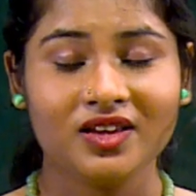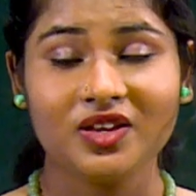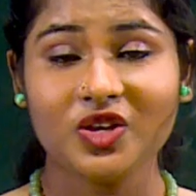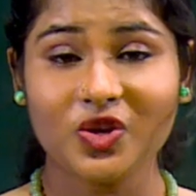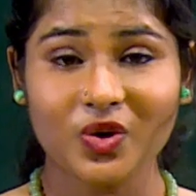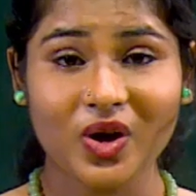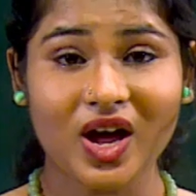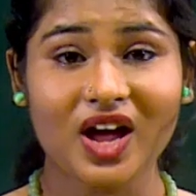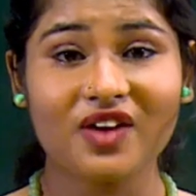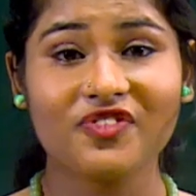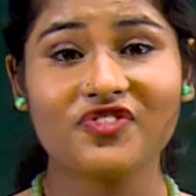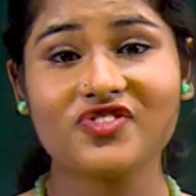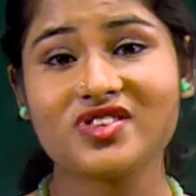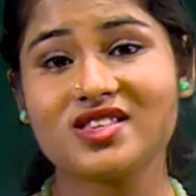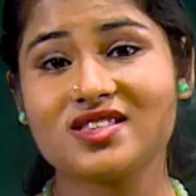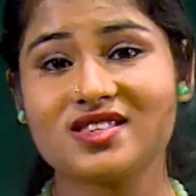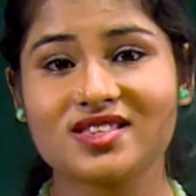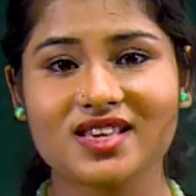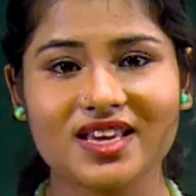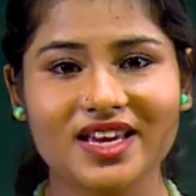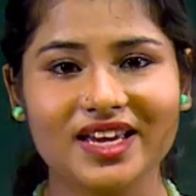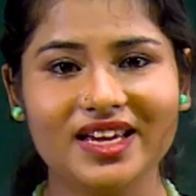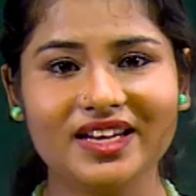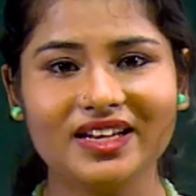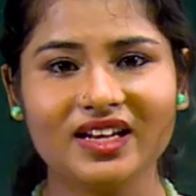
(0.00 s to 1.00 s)
You have
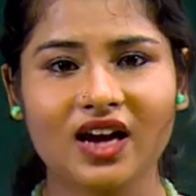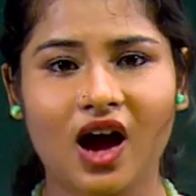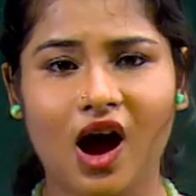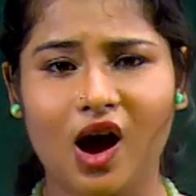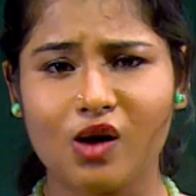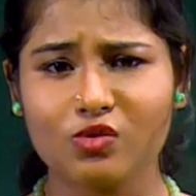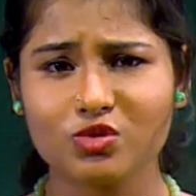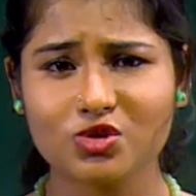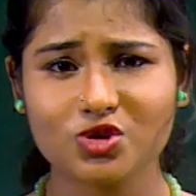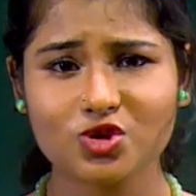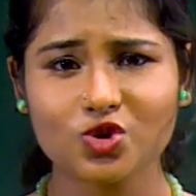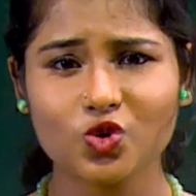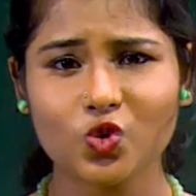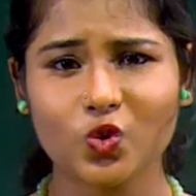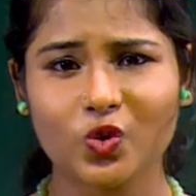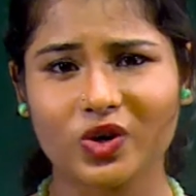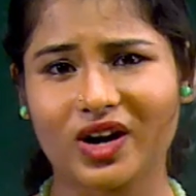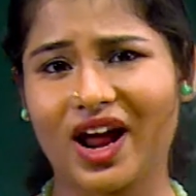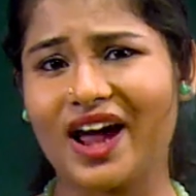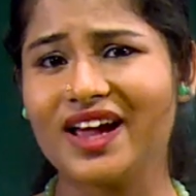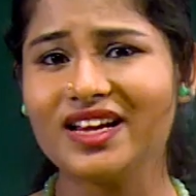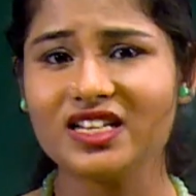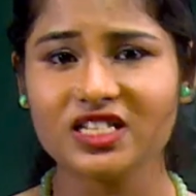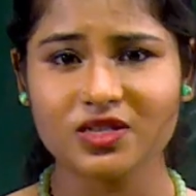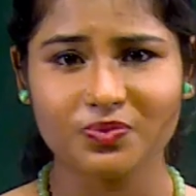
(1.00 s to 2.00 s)
seen how to
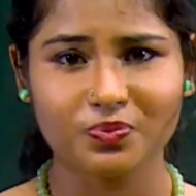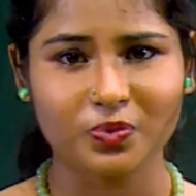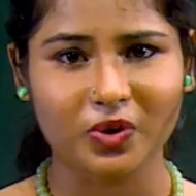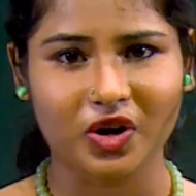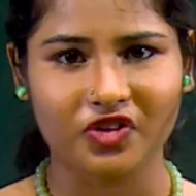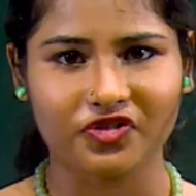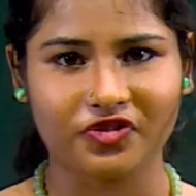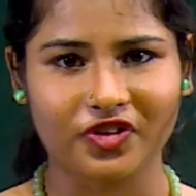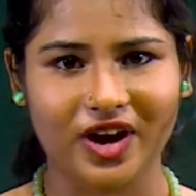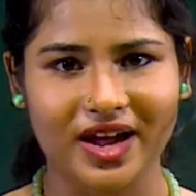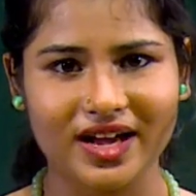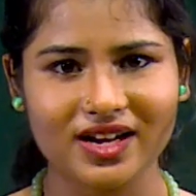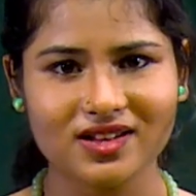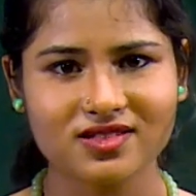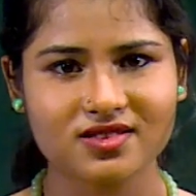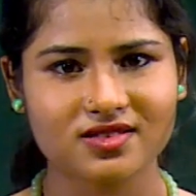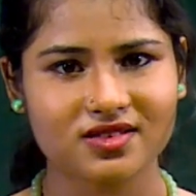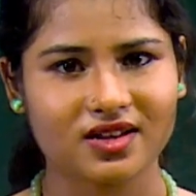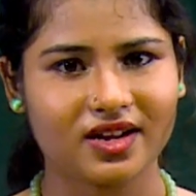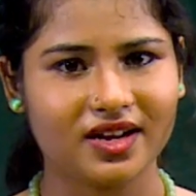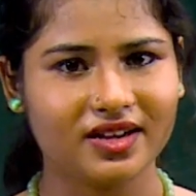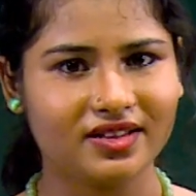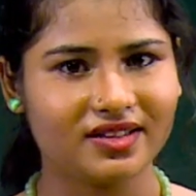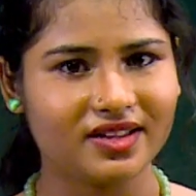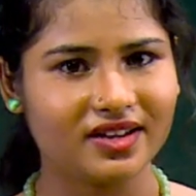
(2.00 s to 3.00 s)
write profiles
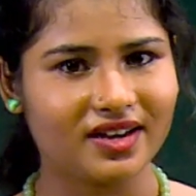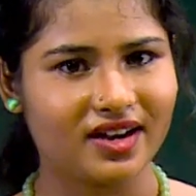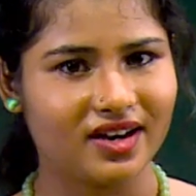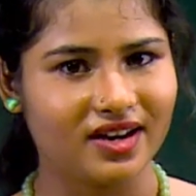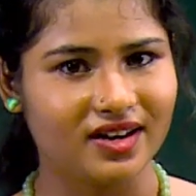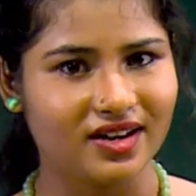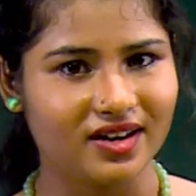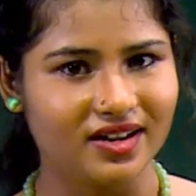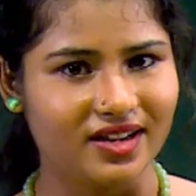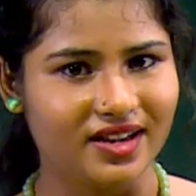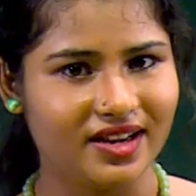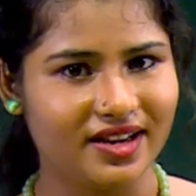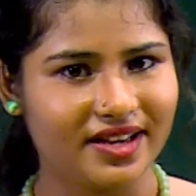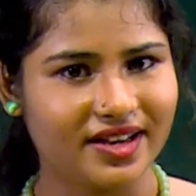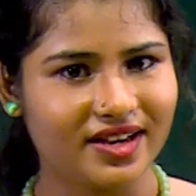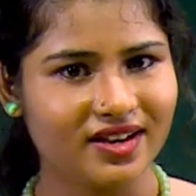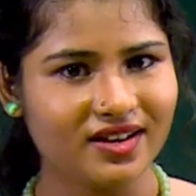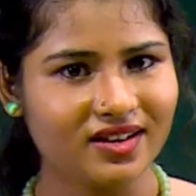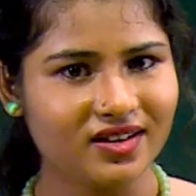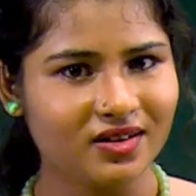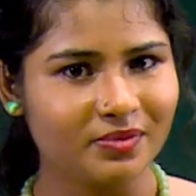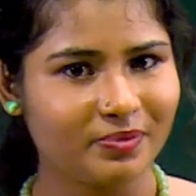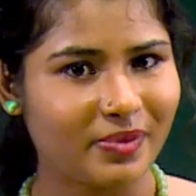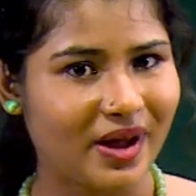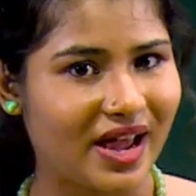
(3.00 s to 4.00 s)
in the earlier
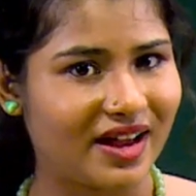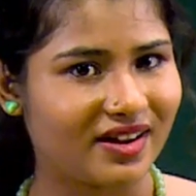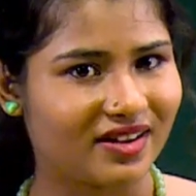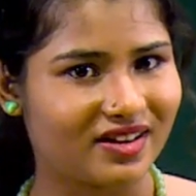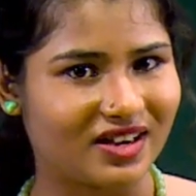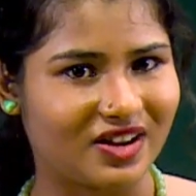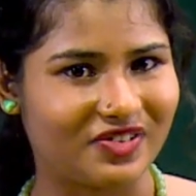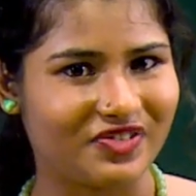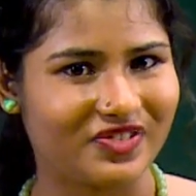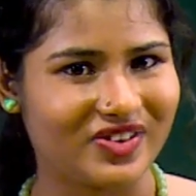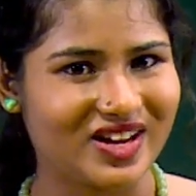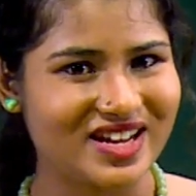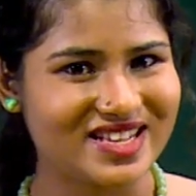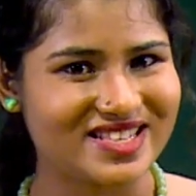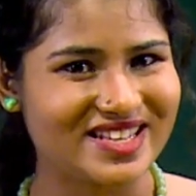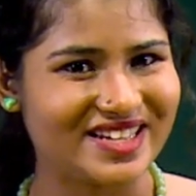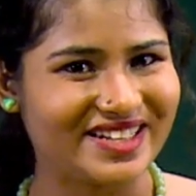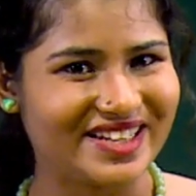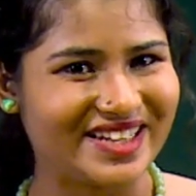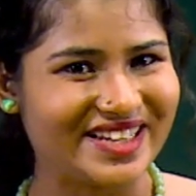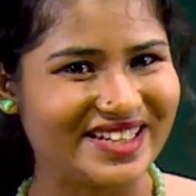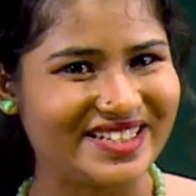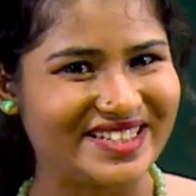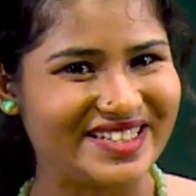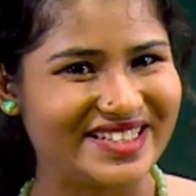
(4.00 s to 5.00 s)
paragraph,
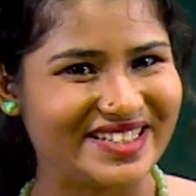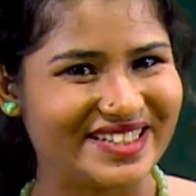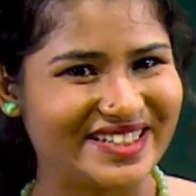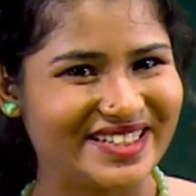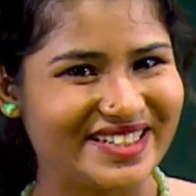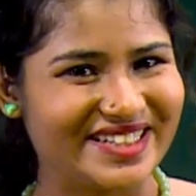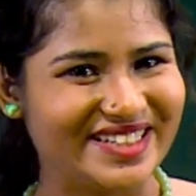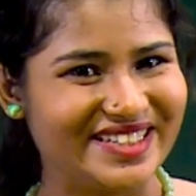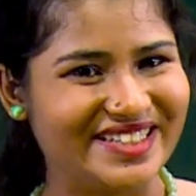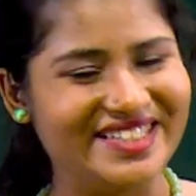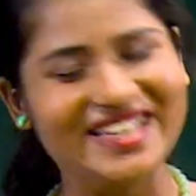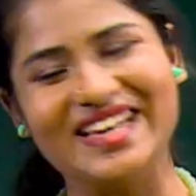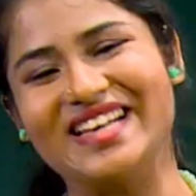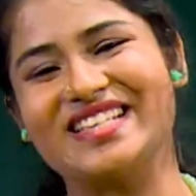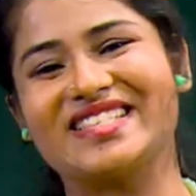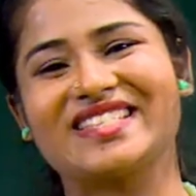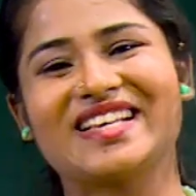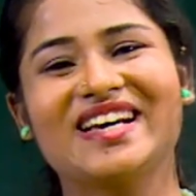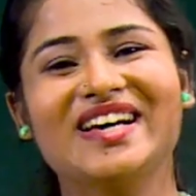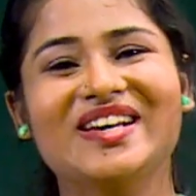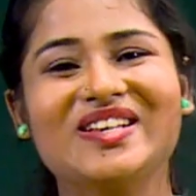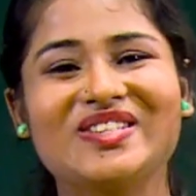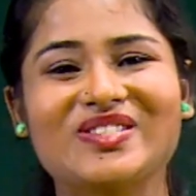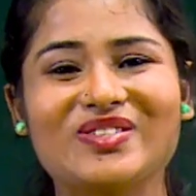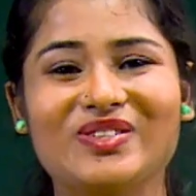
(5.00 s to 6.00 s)
isn't it? Yes.
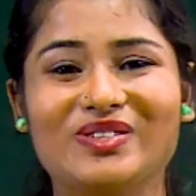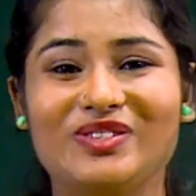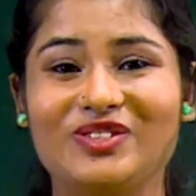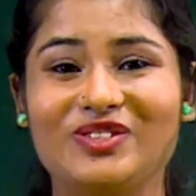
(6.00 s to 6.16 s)
So